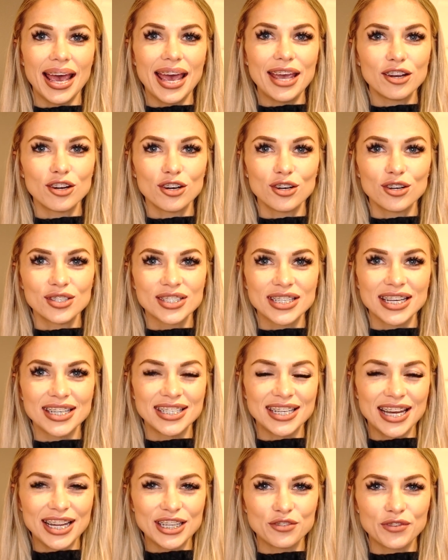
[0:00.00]
Hey girls, in
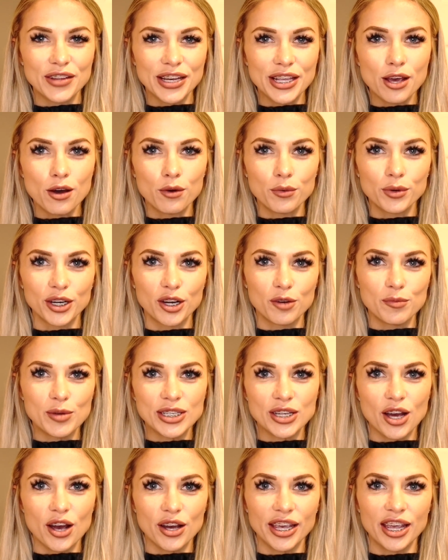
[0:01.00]
today's video we're going to be
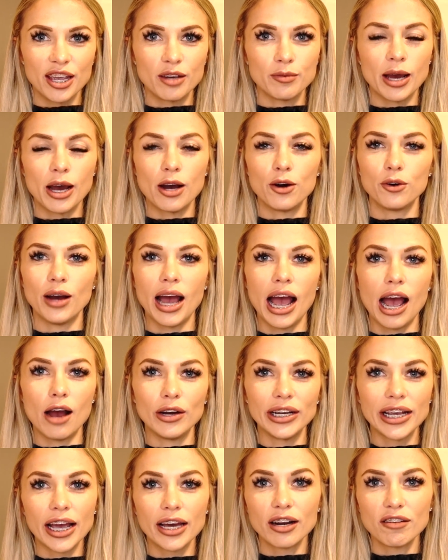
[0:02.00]
talking about how
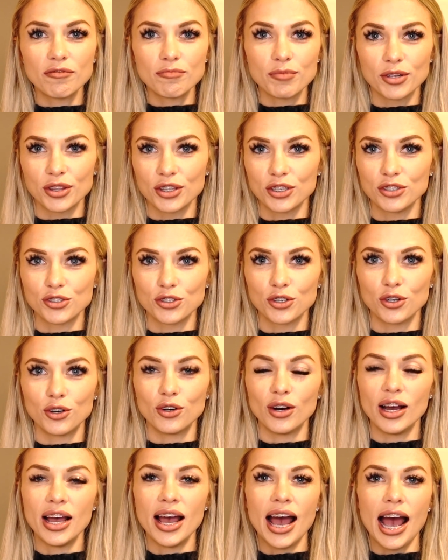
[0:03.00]
I got off birth
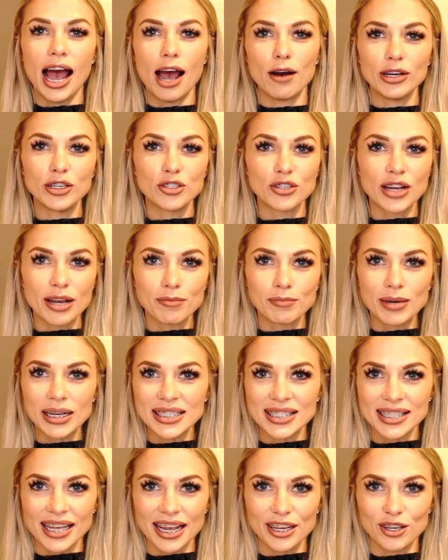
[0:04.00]
control, how I track my
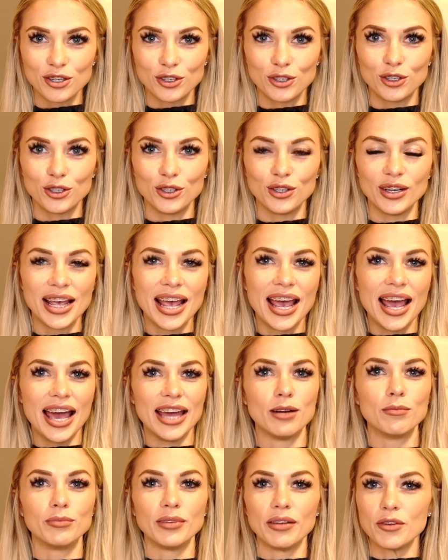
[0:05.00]
cycle, and
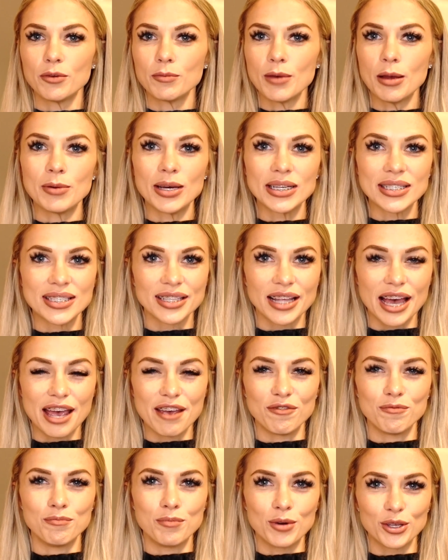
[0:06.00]
I'm living my best
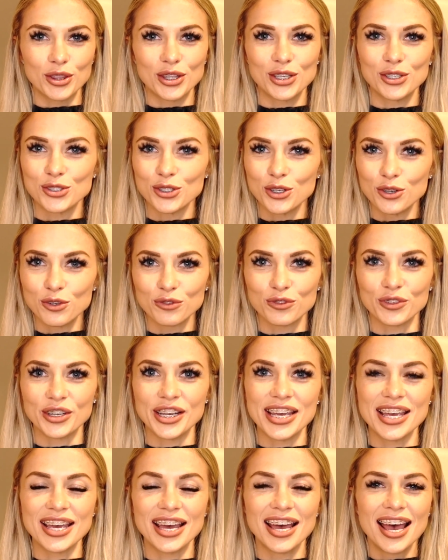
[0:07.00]
life birth control
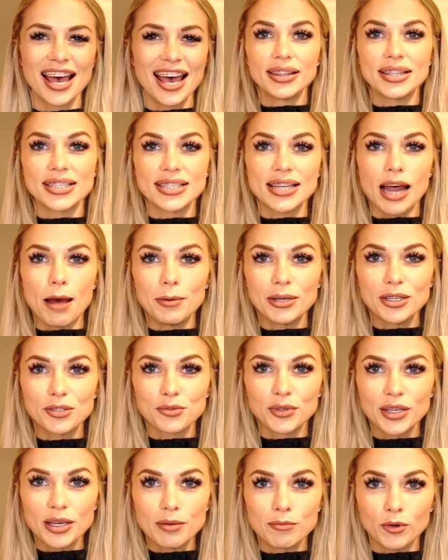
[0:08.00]
free. This topic is
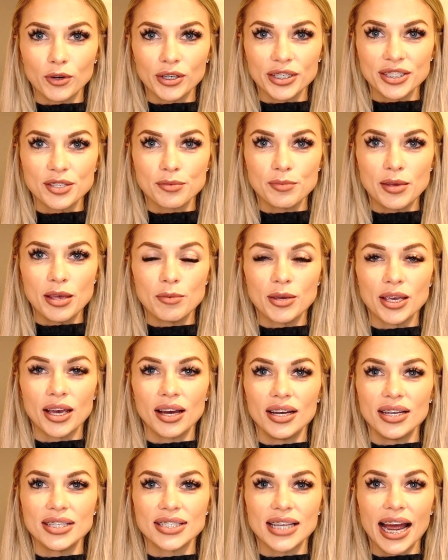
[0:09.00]
really important to me
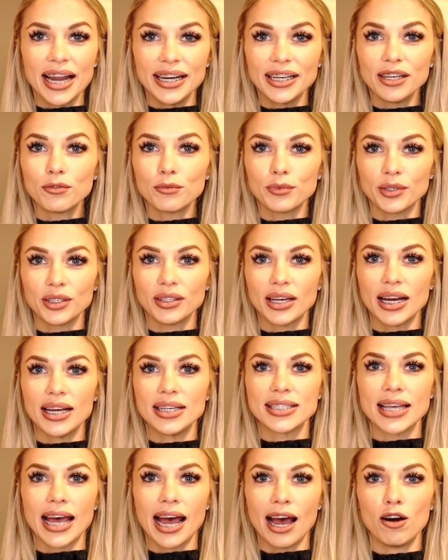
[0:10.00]
because I didn't
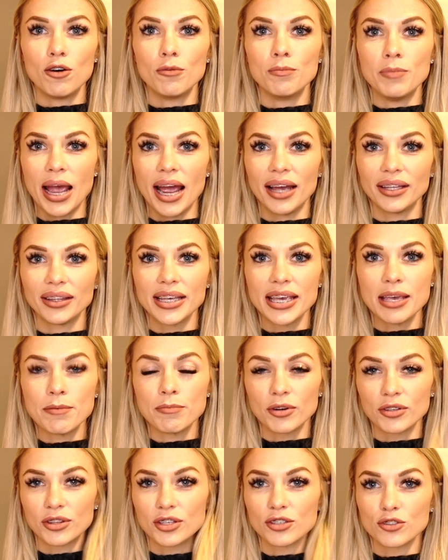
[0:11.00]
realize how badly
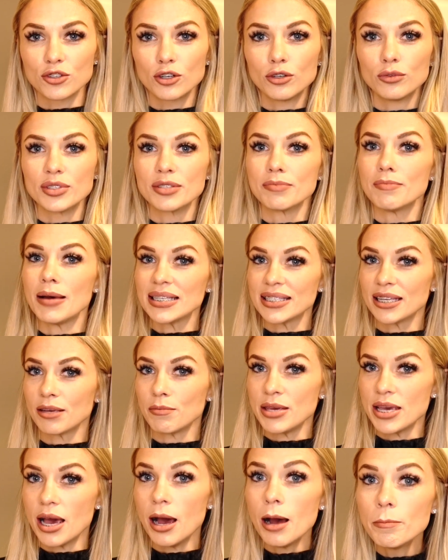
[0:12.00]
birth control was messing
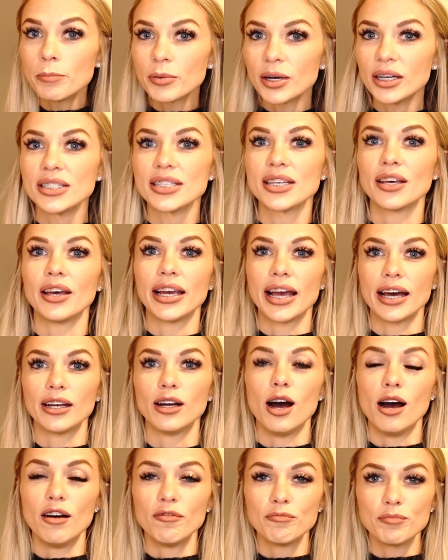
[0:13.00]
me up until I
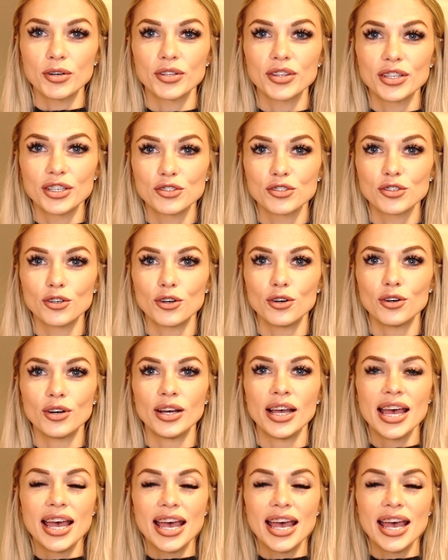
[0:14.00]
got off birth control,